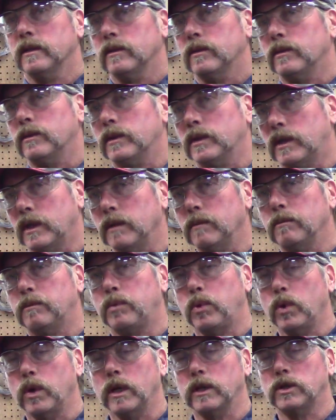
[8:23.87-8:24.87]
with him
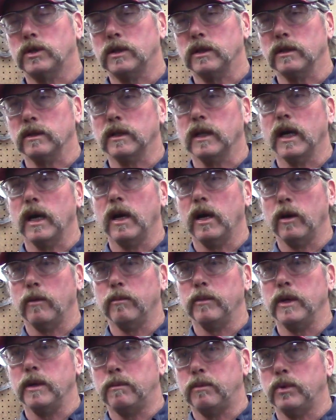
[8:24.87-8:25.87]
pushing down,
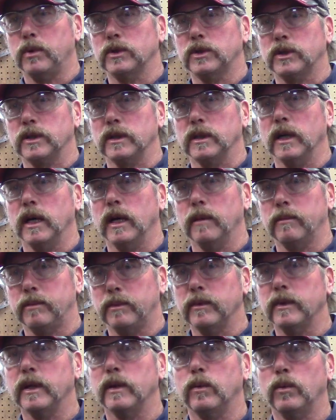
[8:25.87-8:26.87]
me pushing
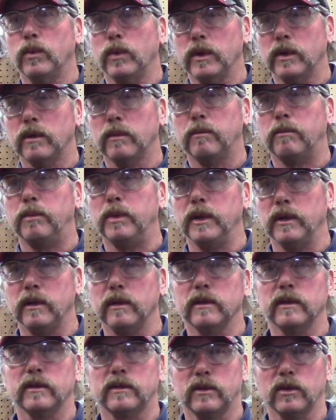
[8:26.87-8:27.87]
up, it will
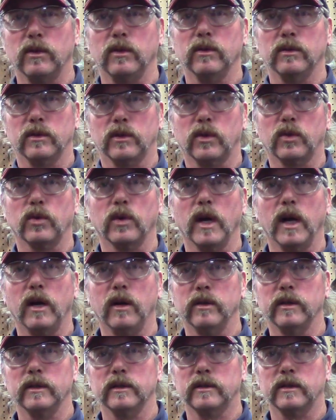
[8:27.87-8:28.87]
build its own
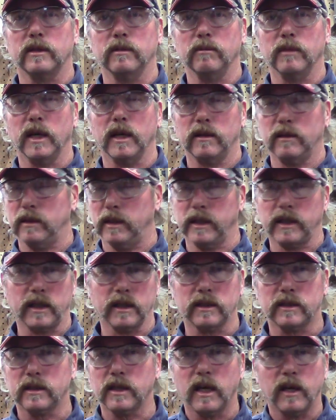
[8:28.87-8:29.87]
crown into the metal. Like I
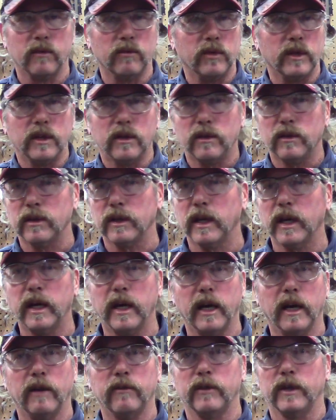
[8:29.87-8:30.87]
said, we don't
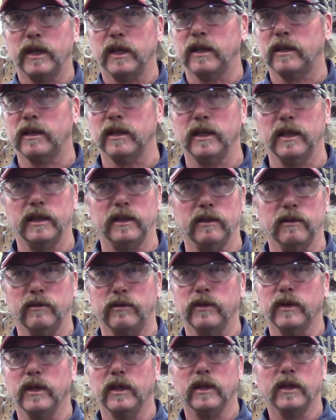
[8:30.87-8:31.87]
have any kind of
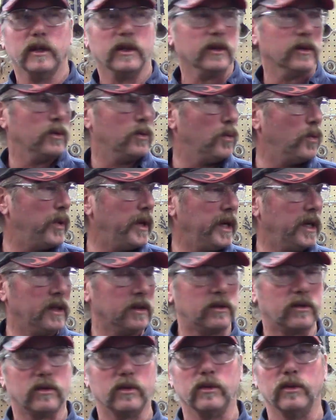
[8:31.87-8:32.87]
way
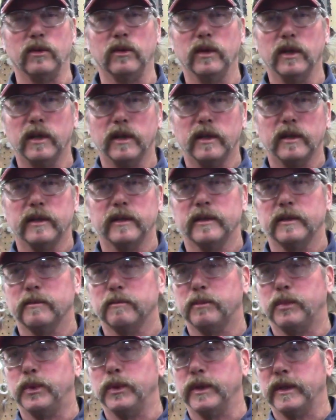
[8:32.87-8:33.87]
to
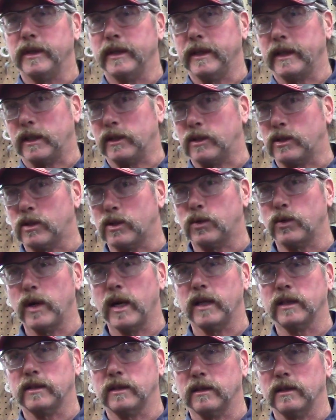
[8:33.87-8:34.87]
put like a
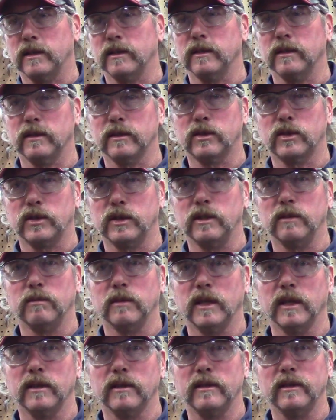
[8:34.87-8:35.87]
stress in the sheet
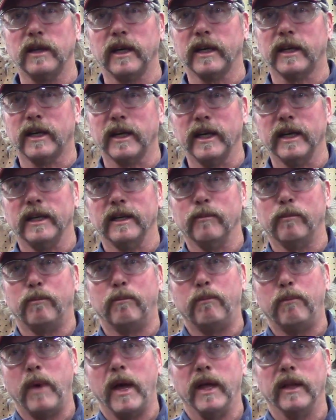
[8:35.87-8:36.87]
metal. I kind
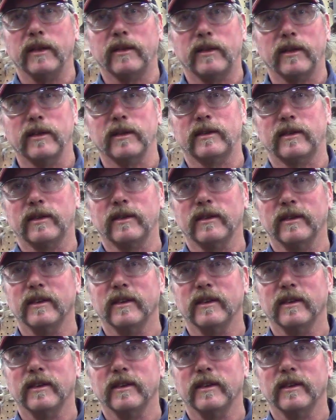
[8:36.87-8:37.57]
of bent it,